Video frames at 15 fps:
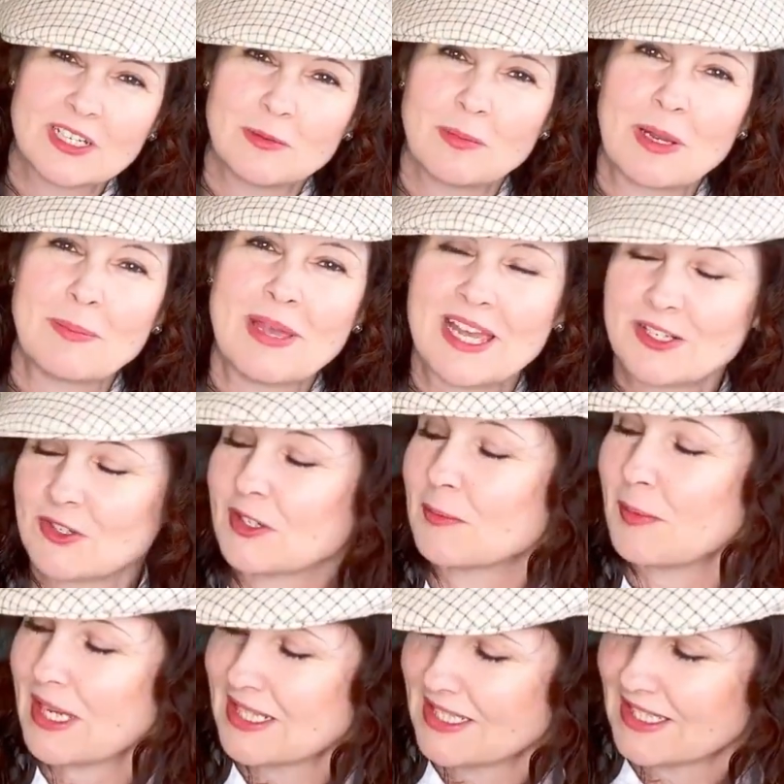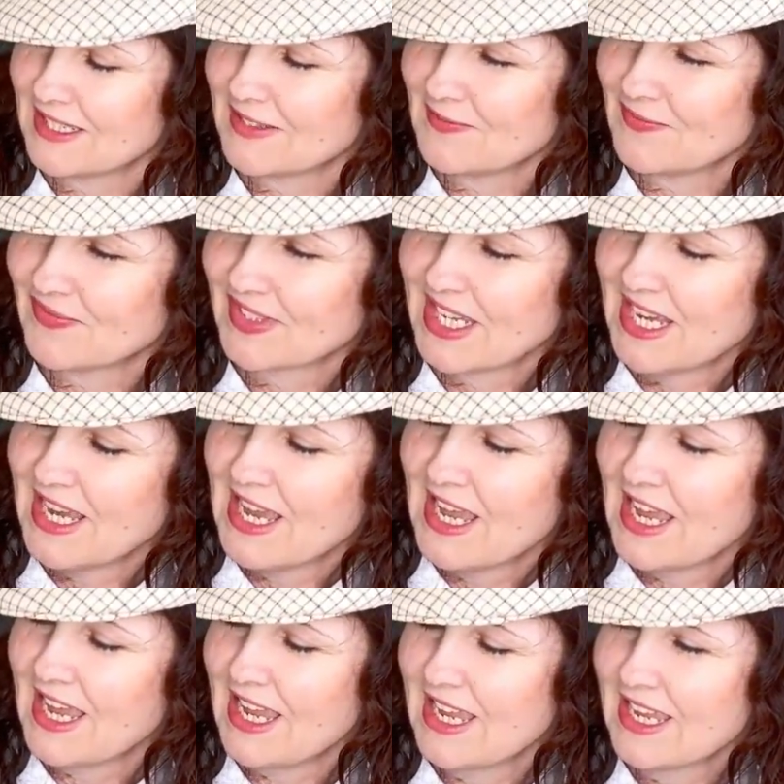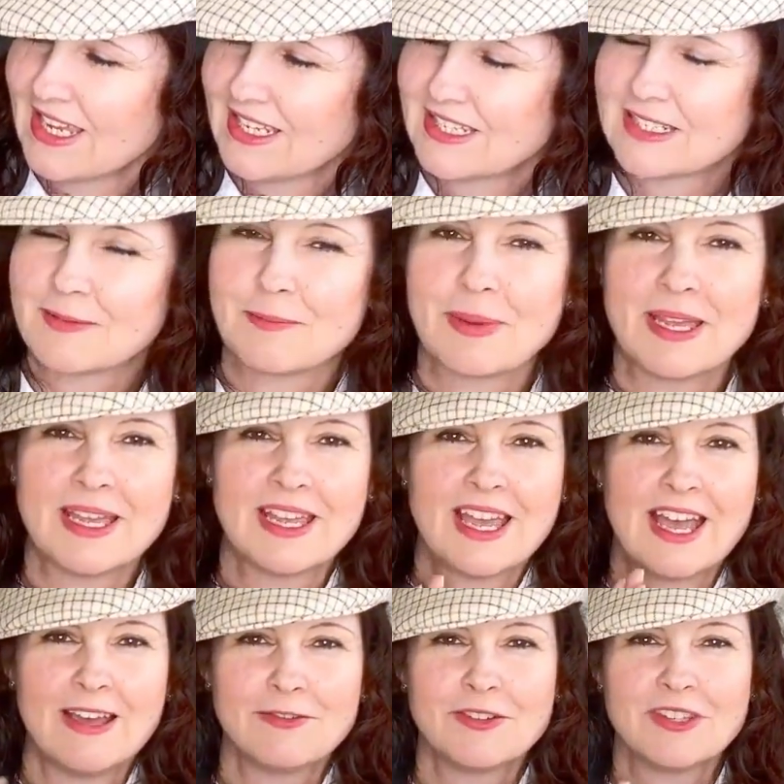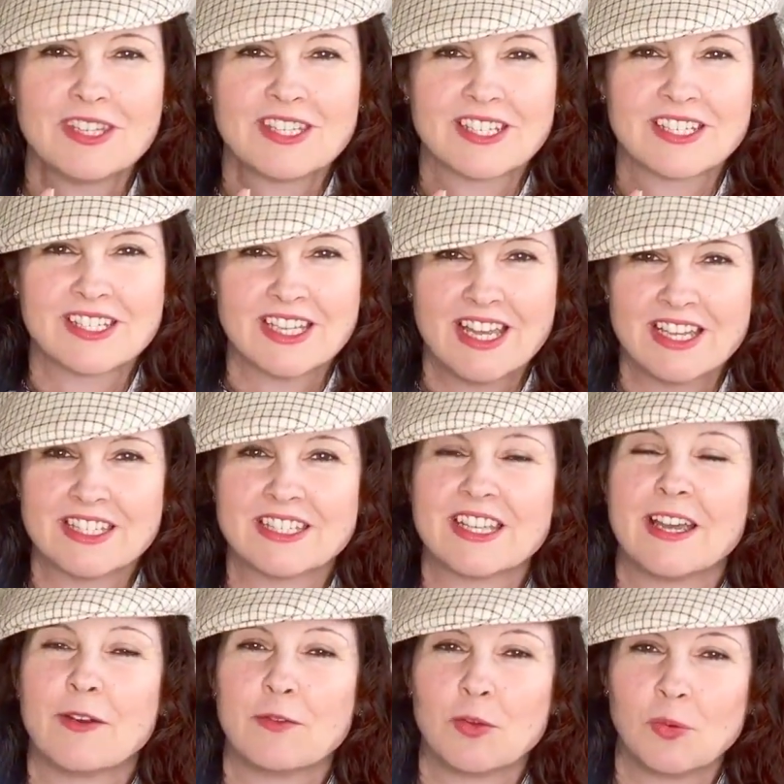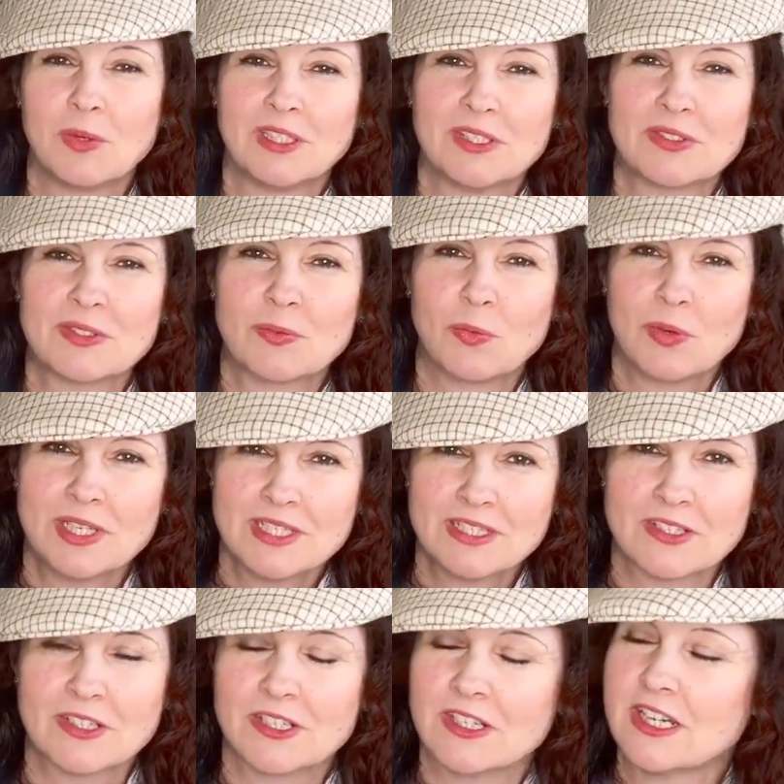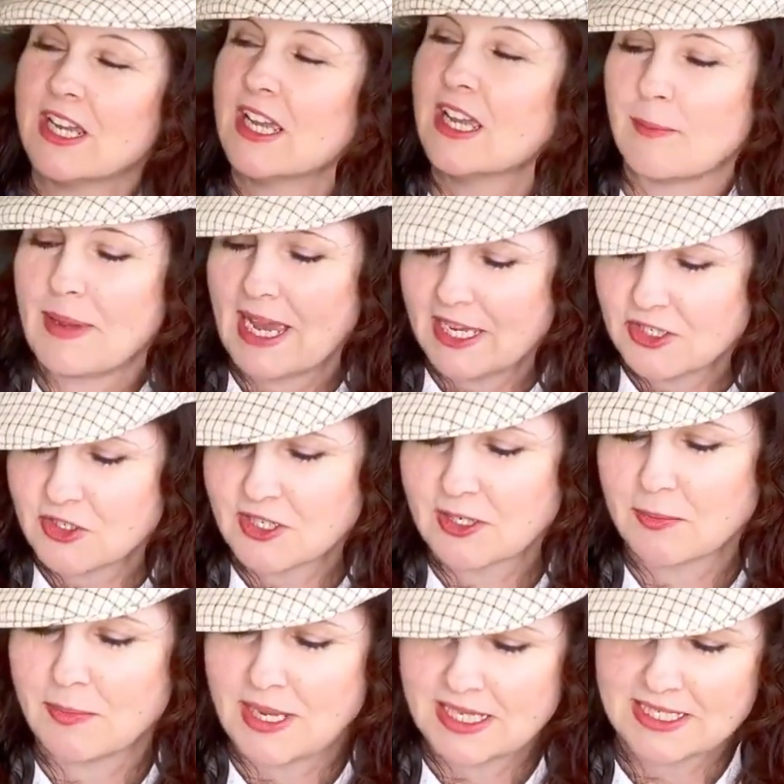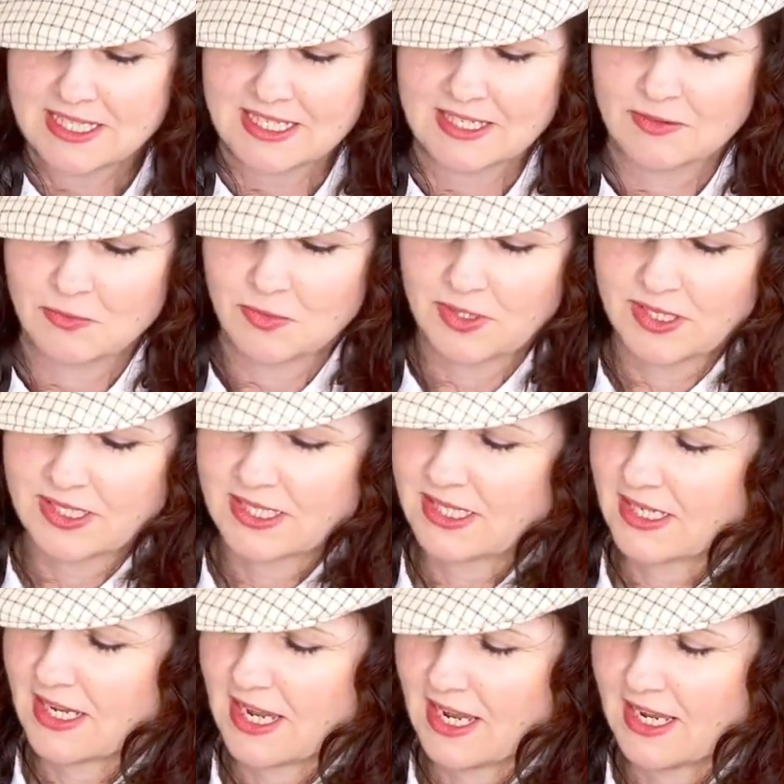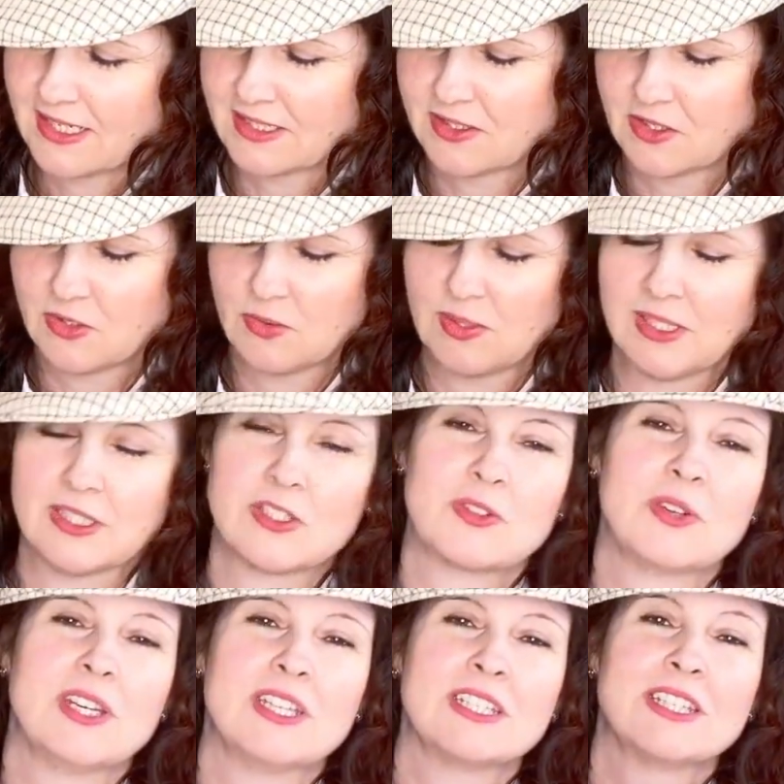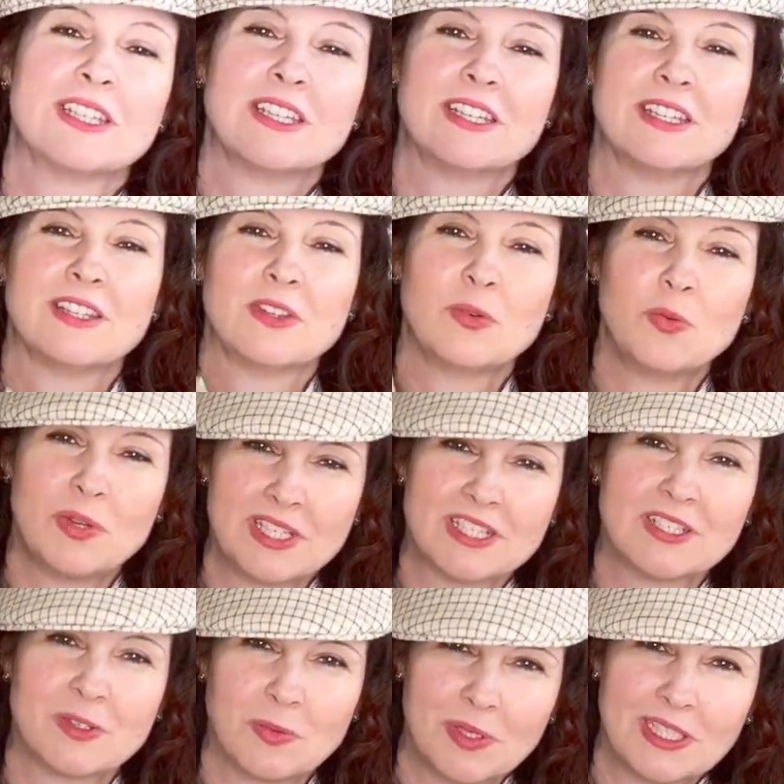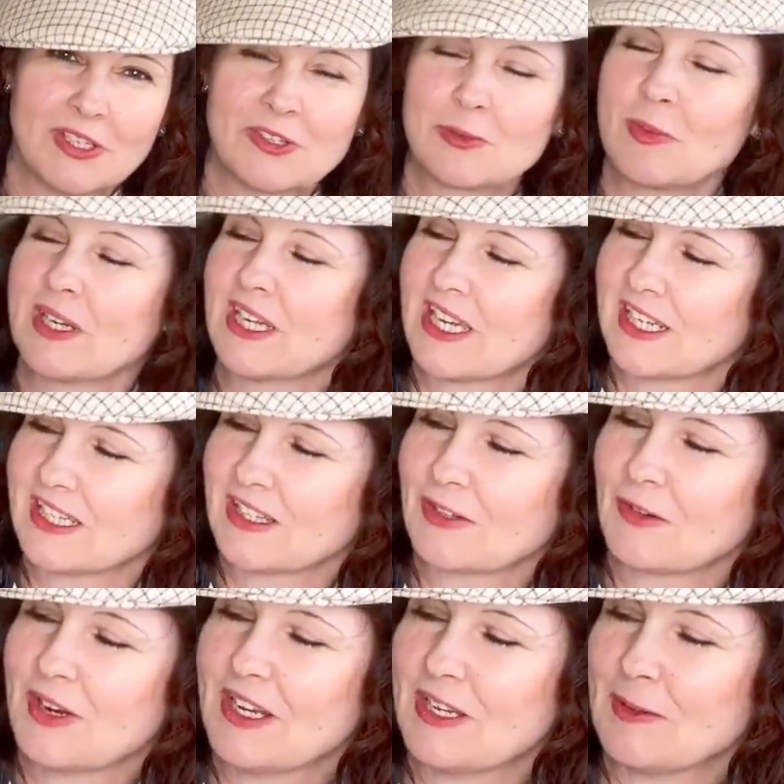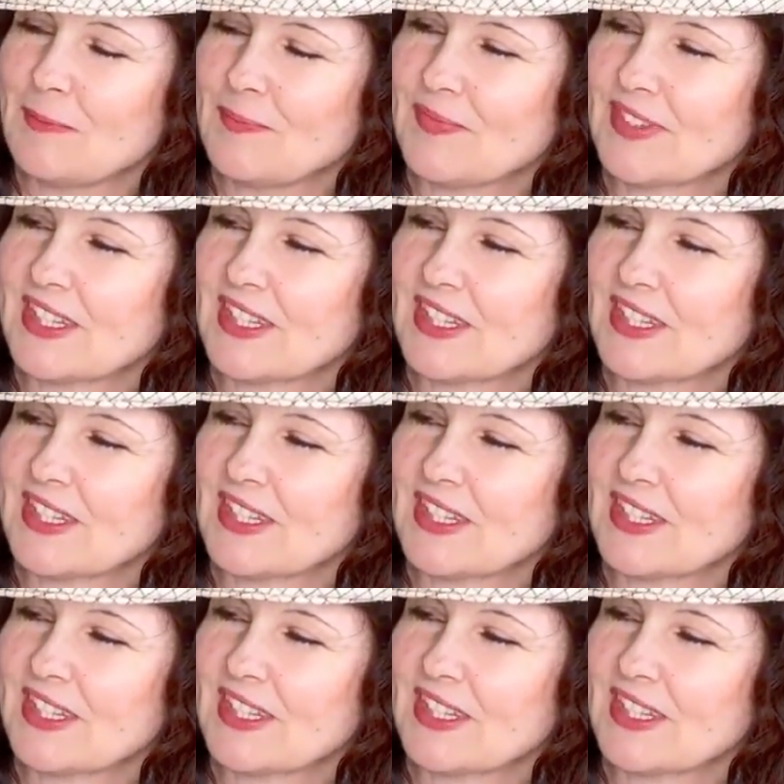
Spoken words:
by Patrick Benson. And after the success of The Willows in Winter, Patrick Benson was asked to illustrate The Wind in the Willows by Kenneth Grahame.